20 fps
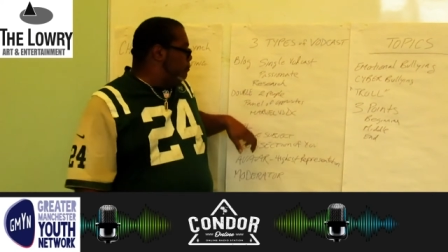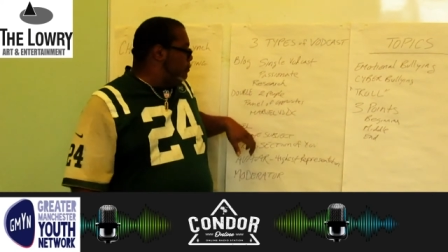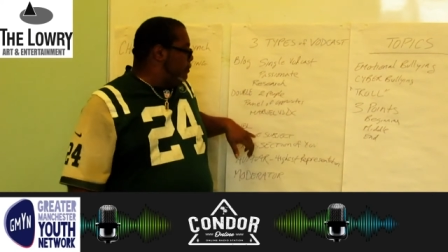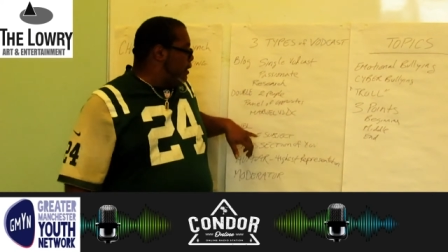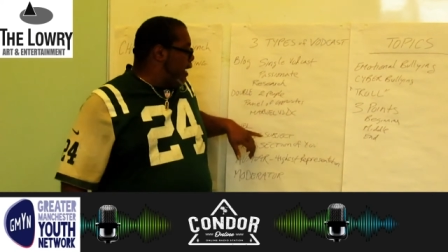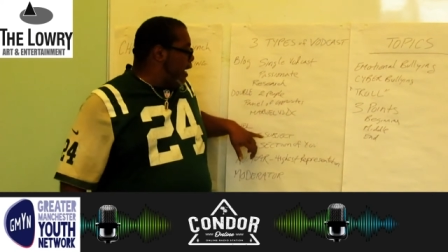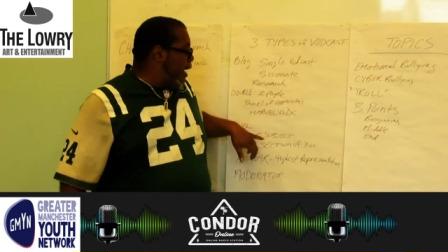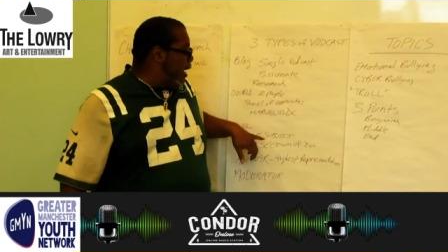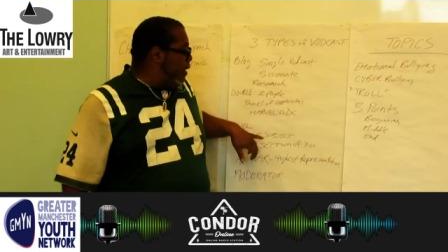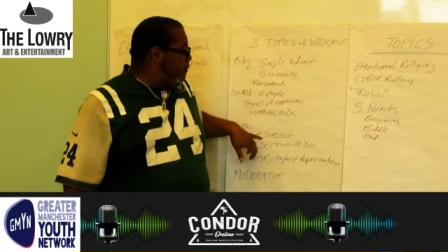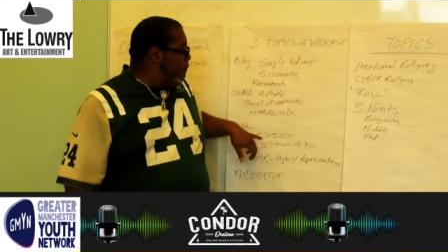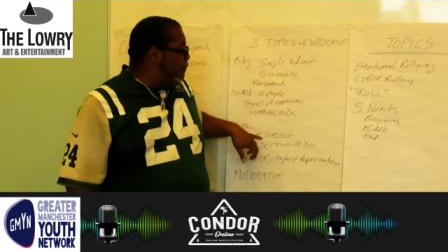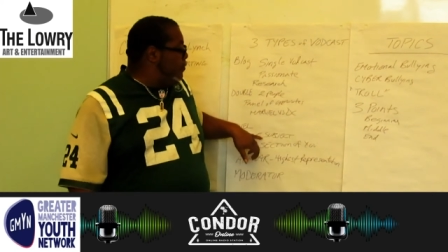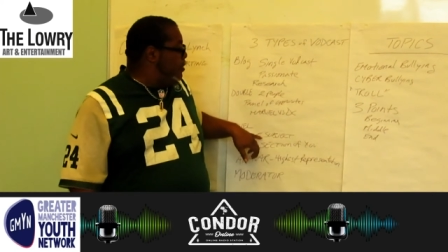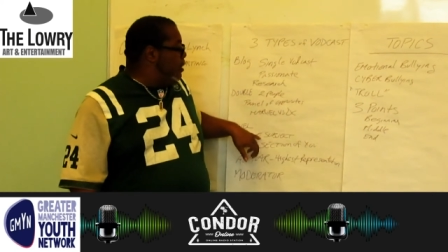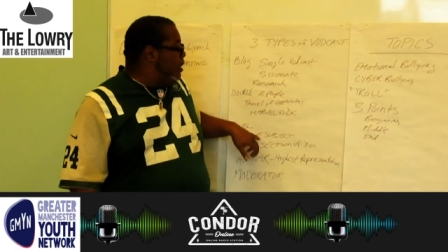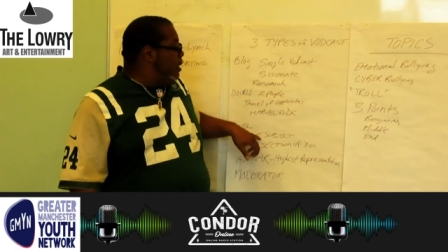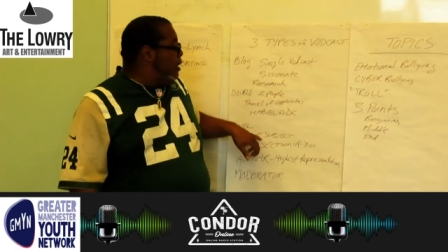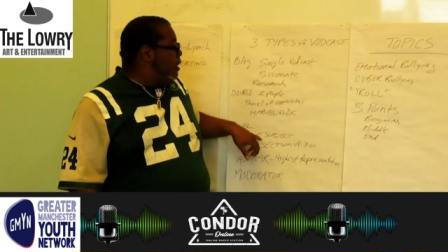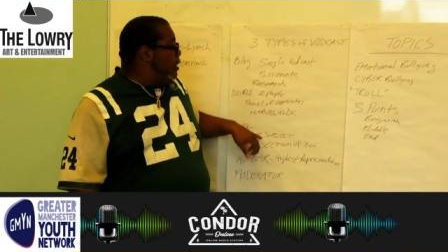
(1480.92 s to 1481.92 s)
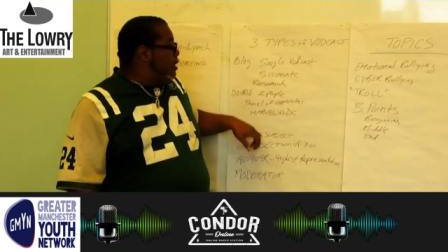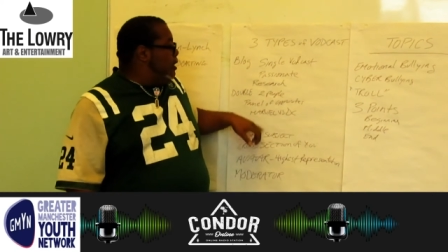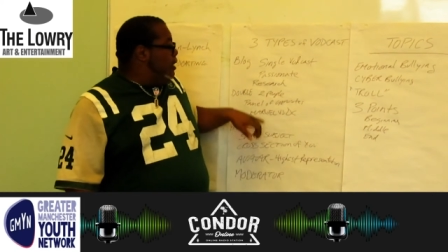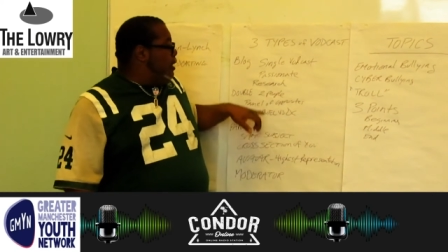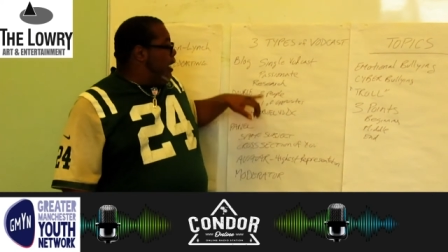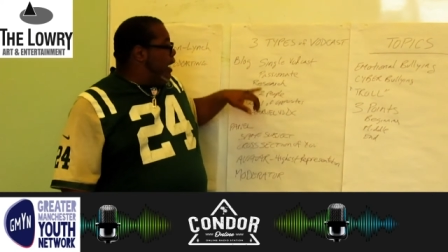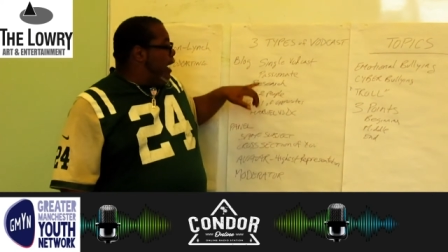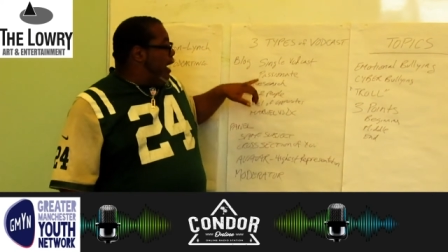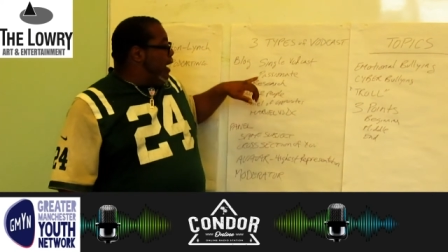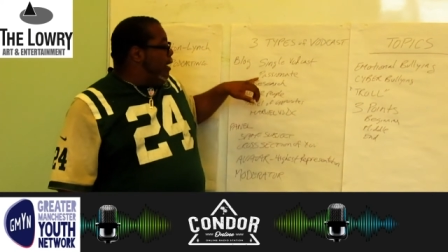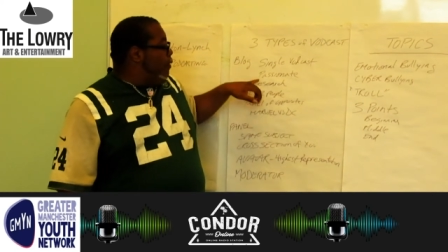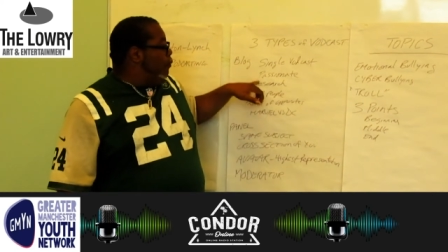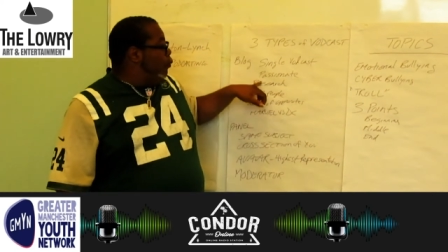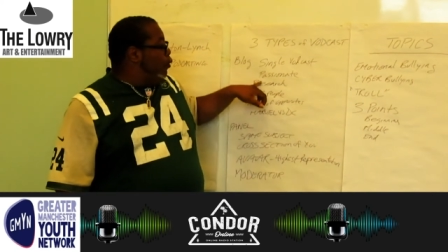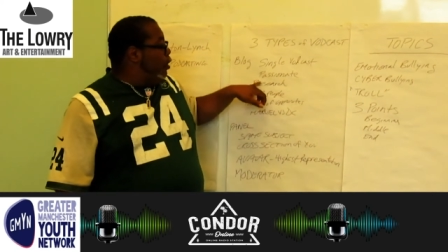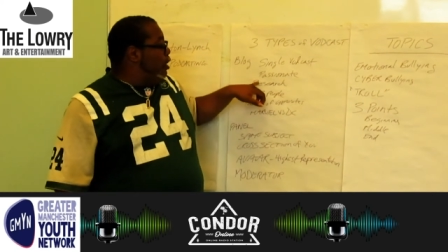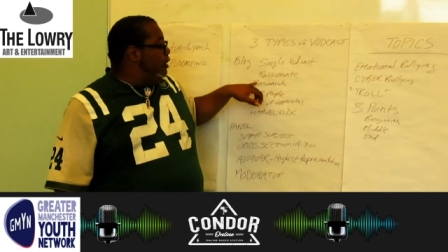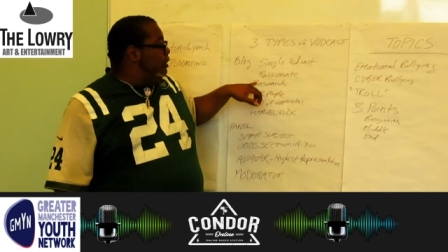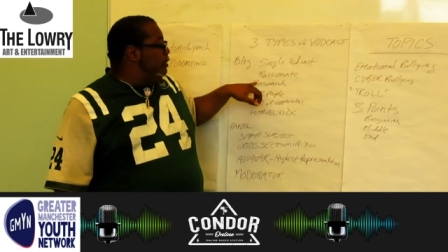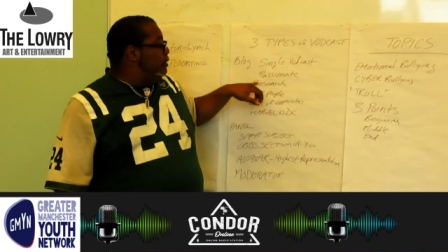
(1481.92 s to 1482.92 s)
Yeah. Cool. And
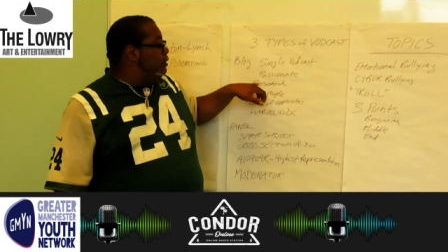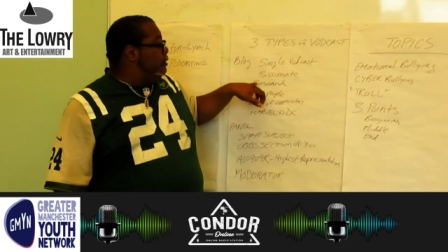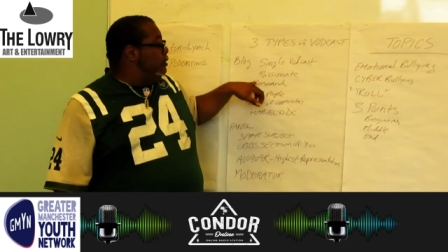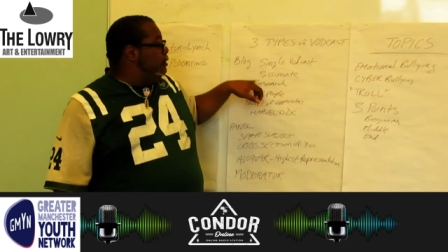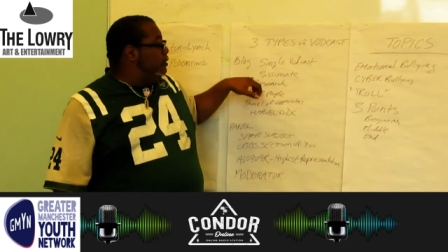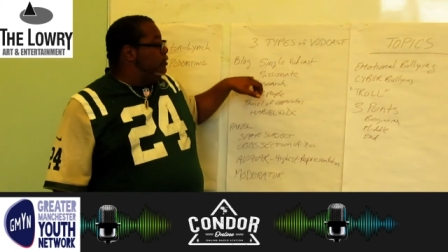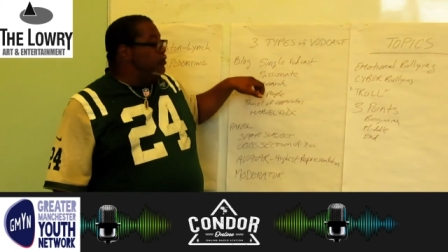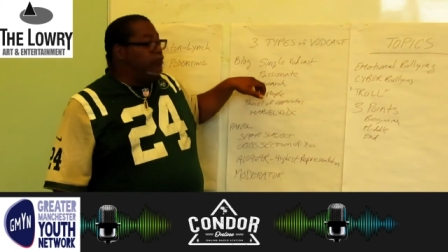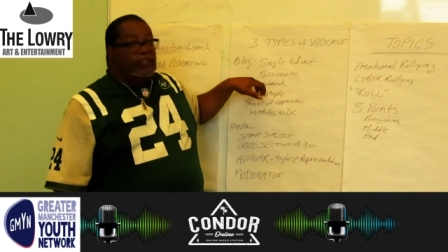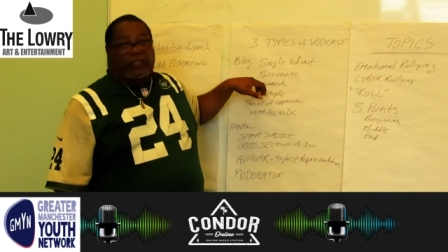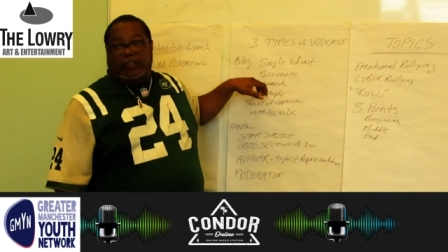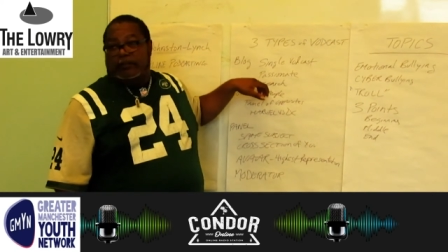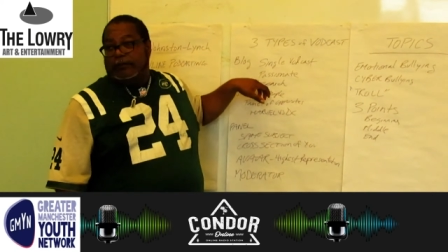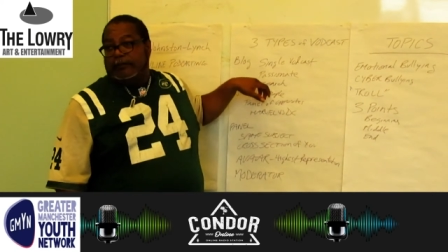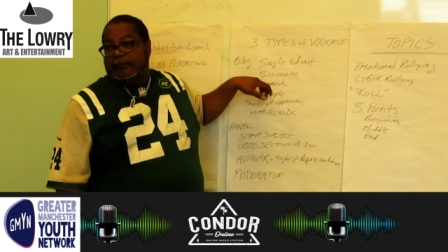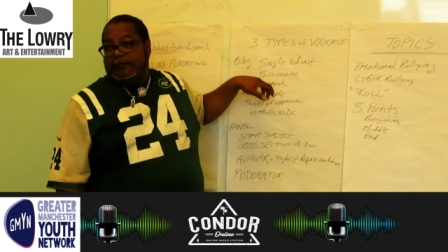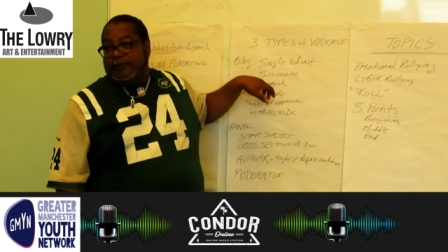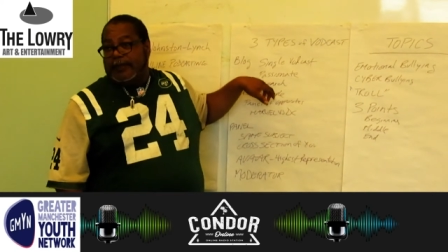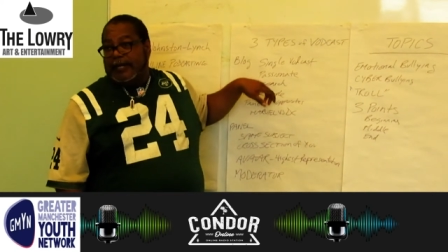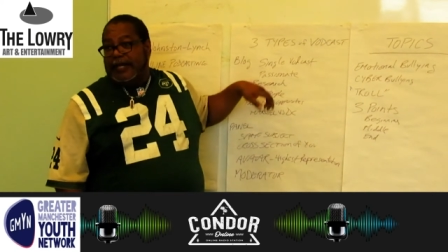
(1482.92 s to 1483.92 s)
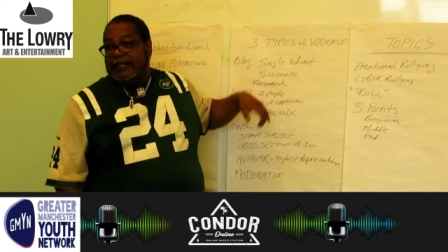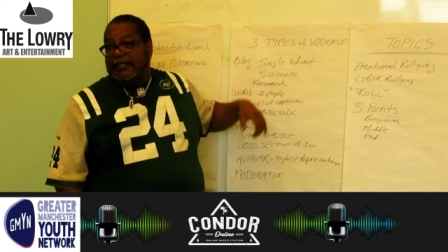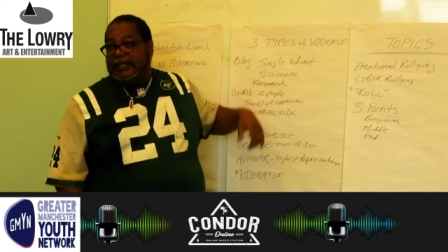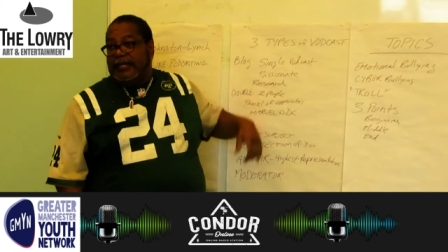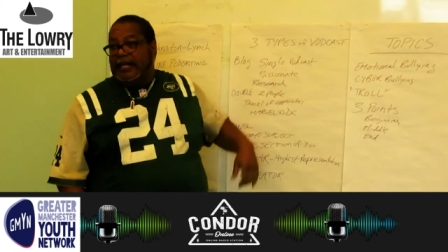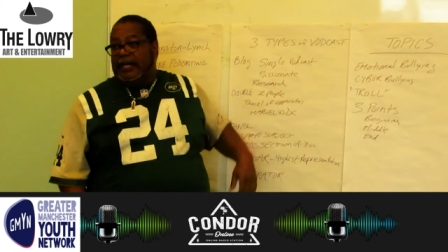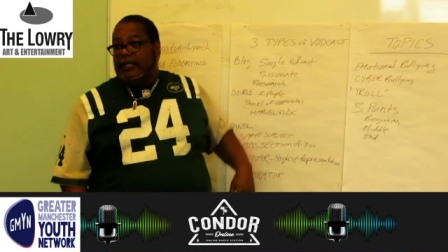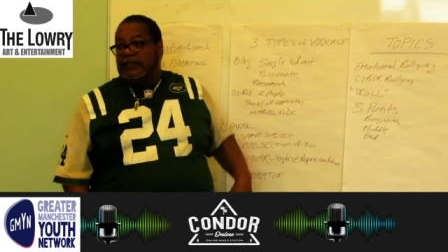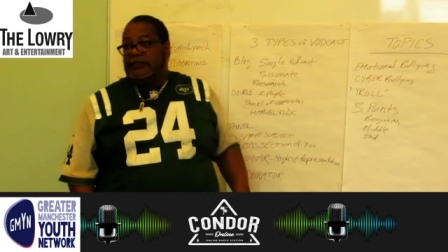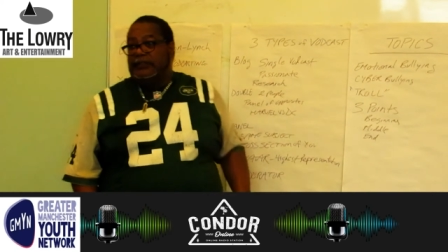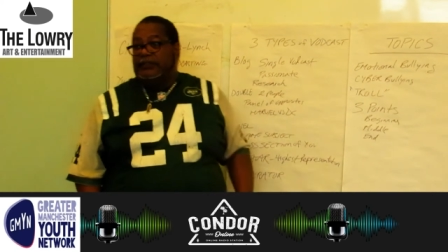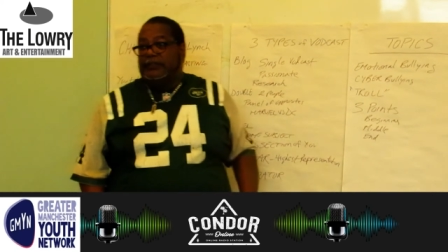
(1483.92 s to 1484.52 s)
one single podcast.